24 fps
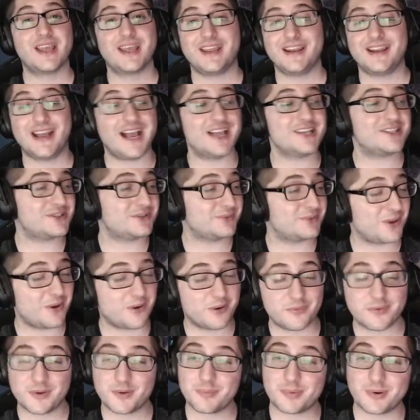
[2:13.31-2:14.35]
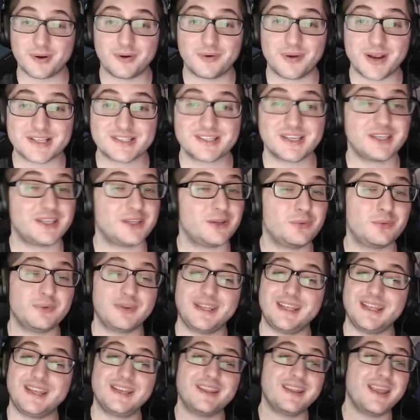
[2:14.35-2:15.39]
And as you know, if you're progressing, you
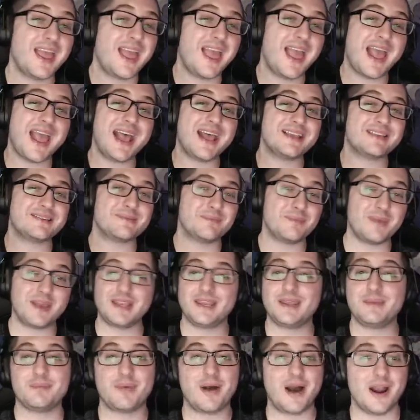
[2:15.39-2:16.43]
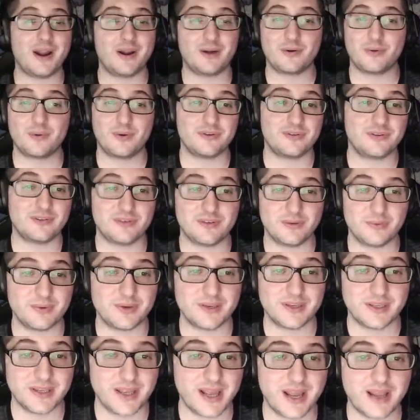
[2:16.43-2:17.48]
need as many pirate coins as you
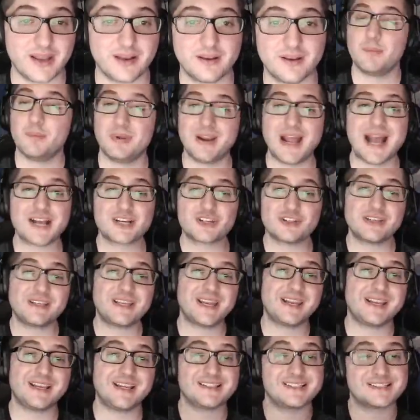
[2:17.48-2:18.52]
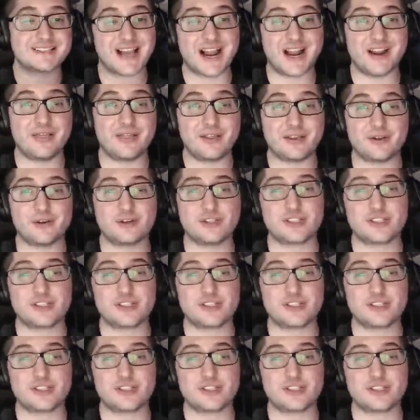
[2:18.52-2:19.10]
can get. But actually getting inside of the ghost